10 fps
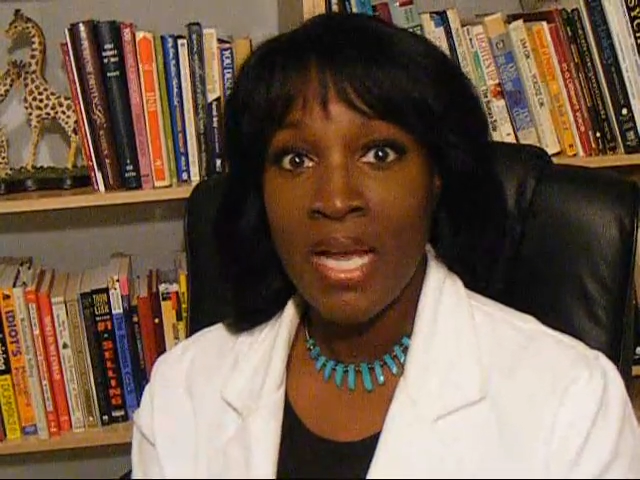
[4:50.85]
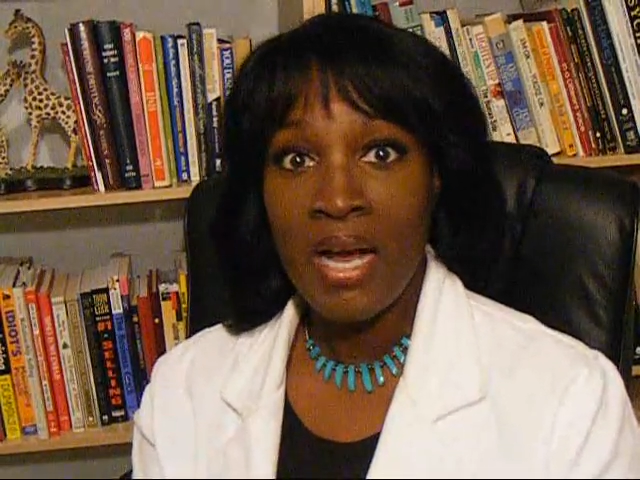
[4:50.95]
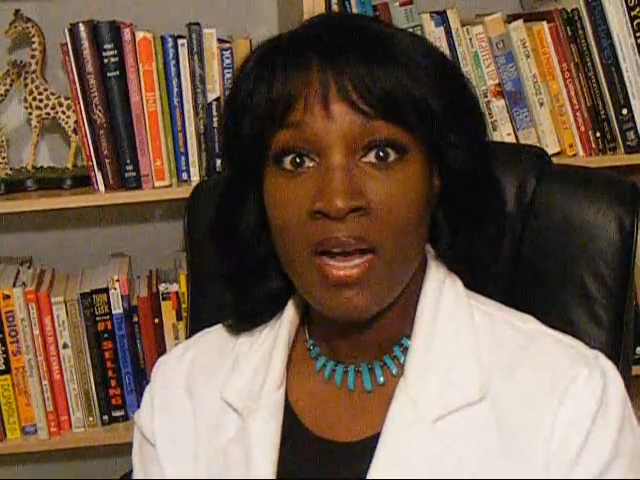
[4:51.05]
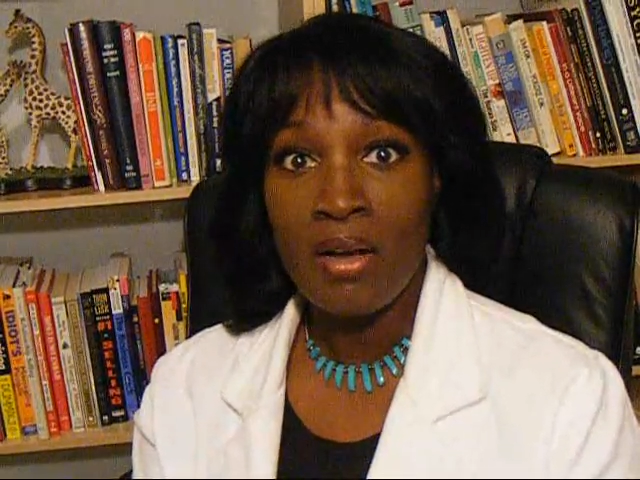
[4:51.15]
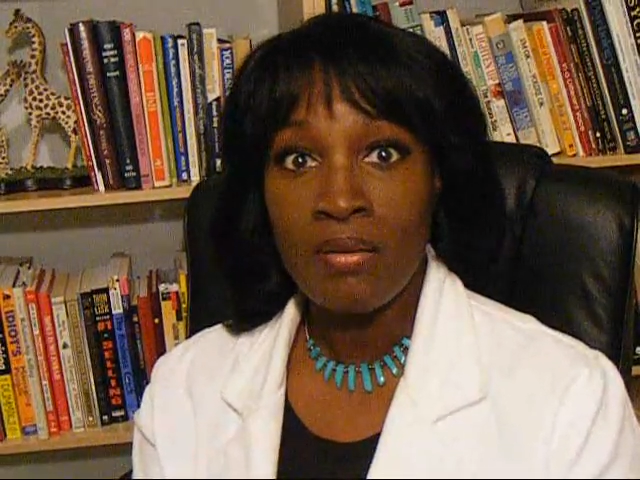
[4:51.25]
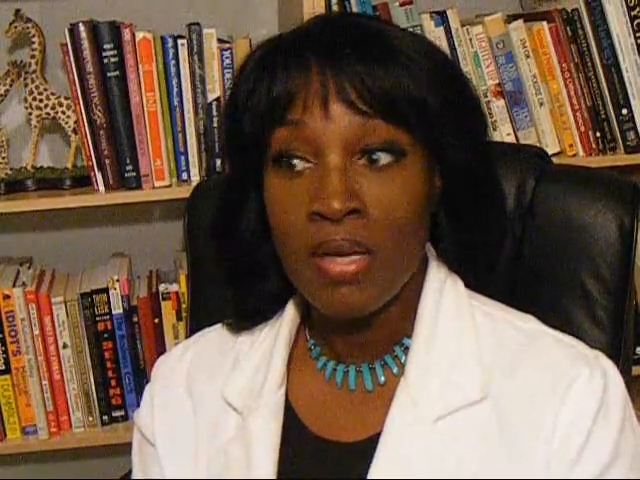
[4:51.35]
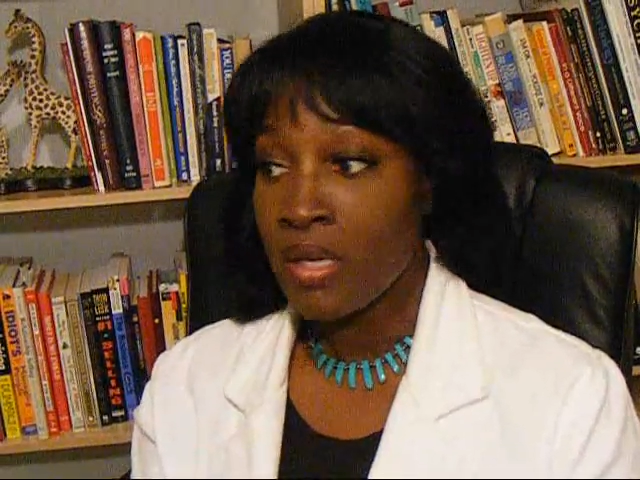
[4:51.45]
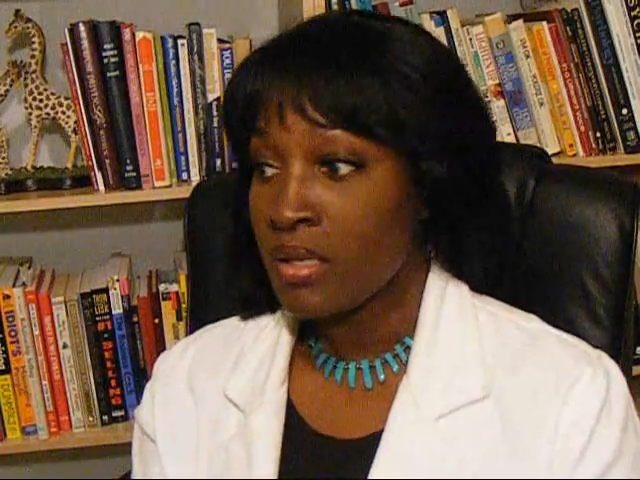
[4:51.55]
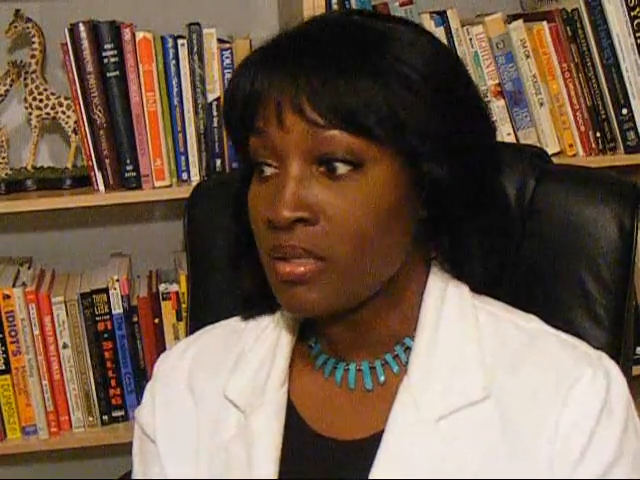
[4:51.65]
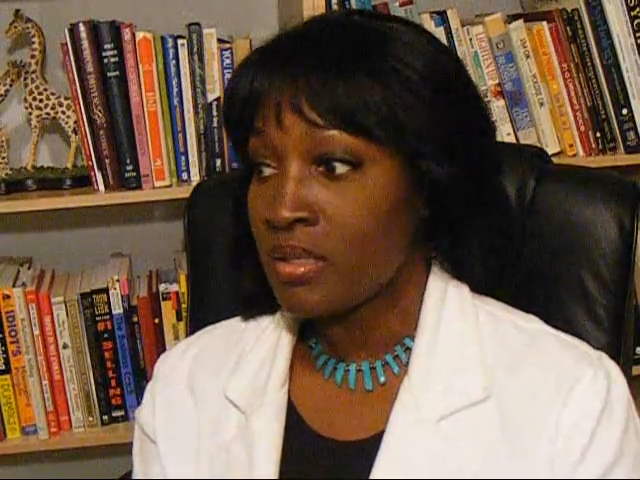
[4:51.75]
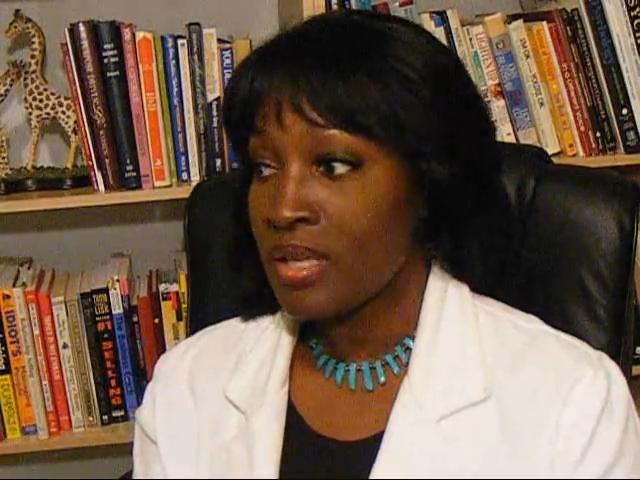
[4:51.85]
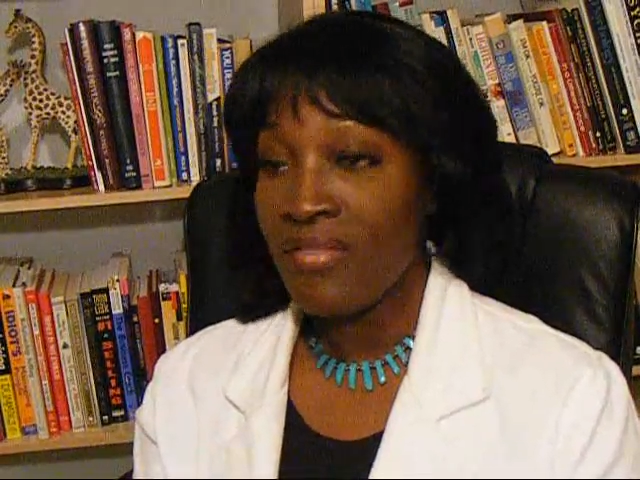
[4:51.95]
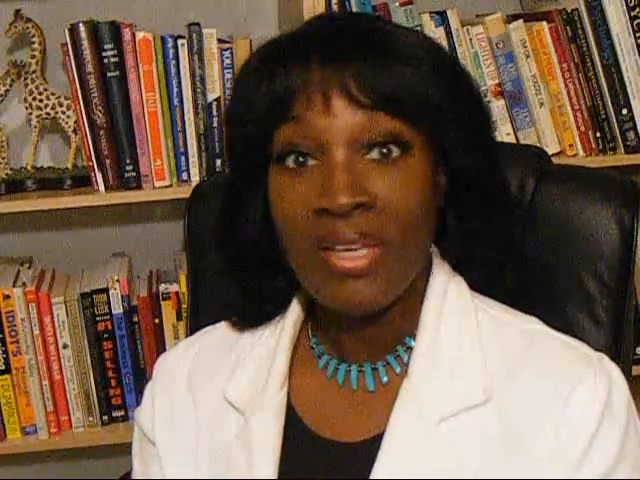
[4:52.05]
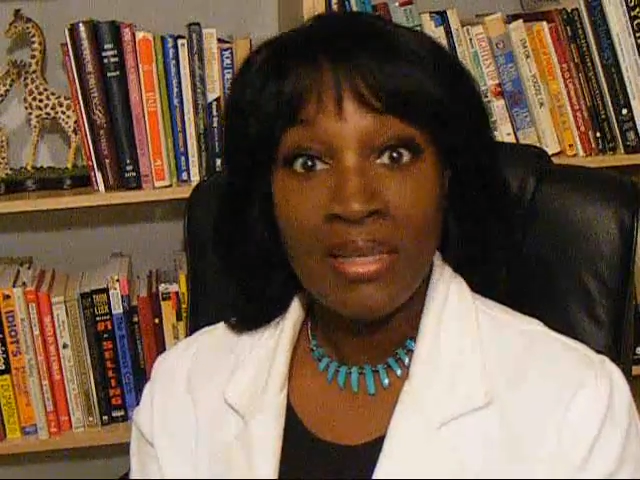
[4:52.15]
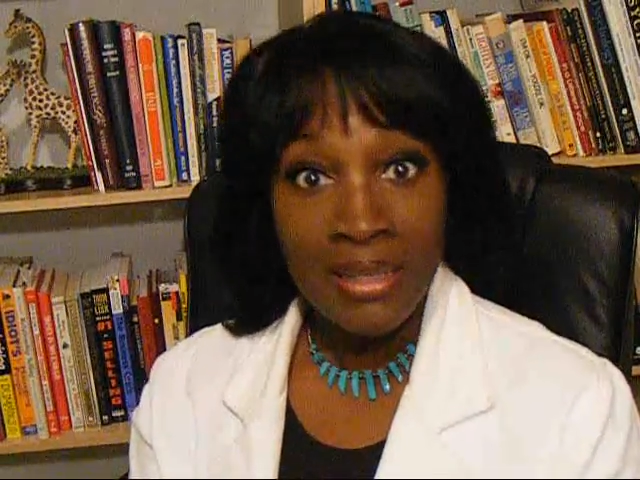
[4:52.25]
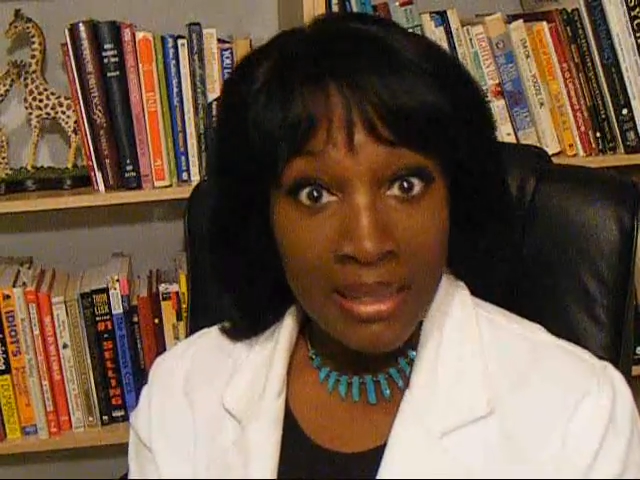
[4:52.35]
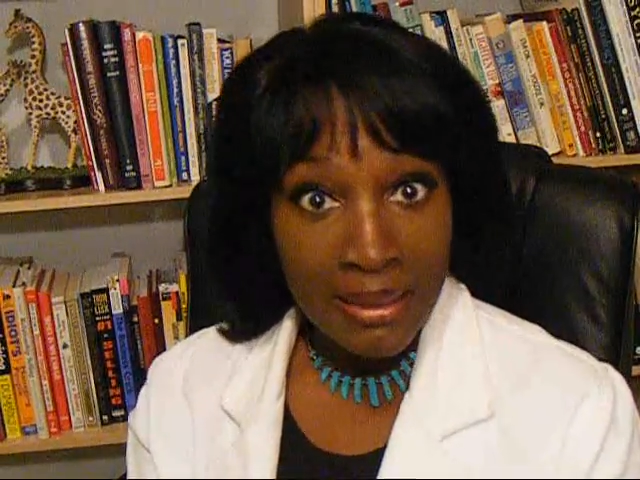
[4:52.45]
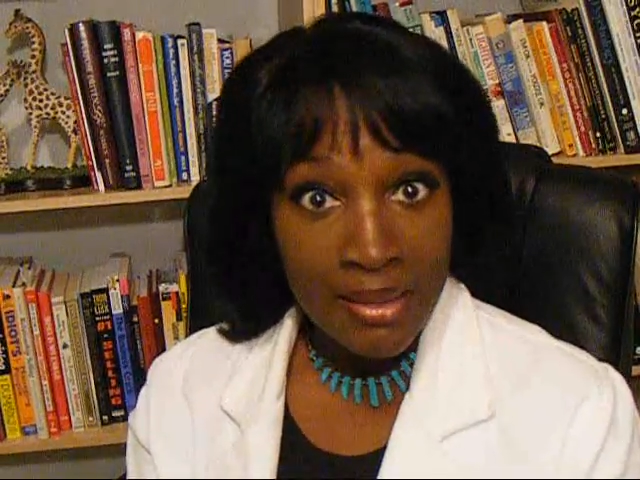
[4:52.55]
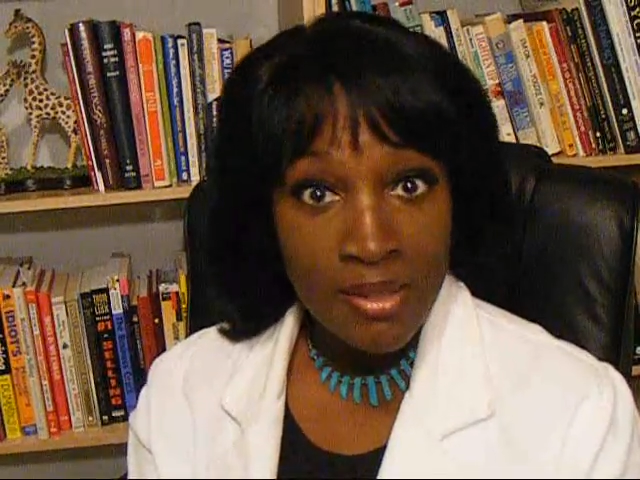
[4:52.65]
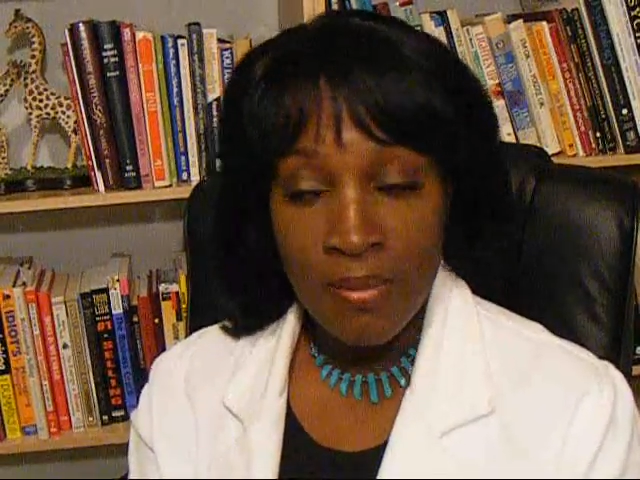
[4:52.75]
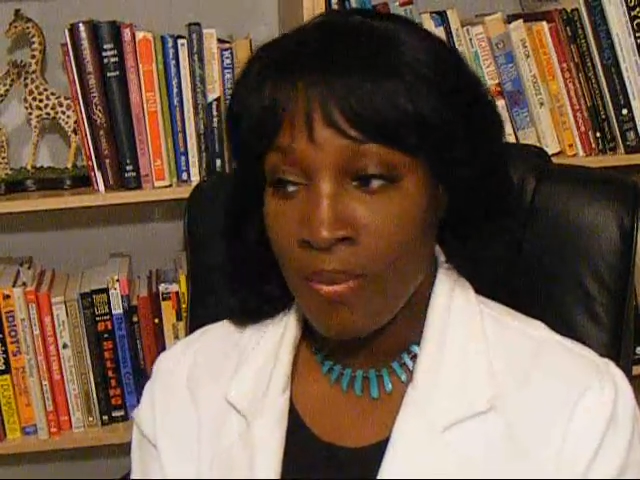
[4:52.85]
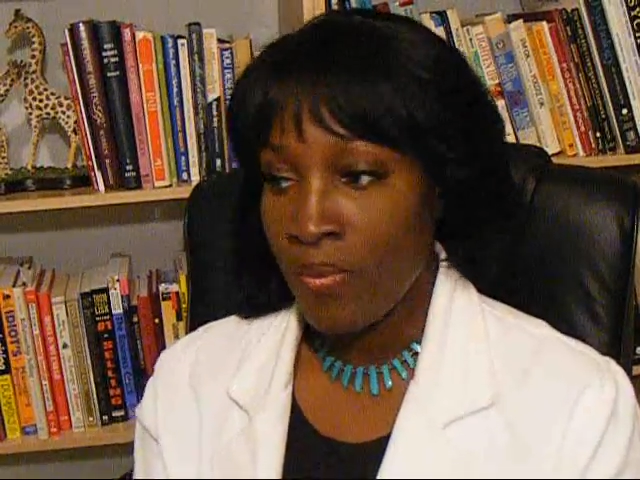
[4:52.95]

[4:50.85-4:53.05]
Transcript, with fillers: uh, seven links.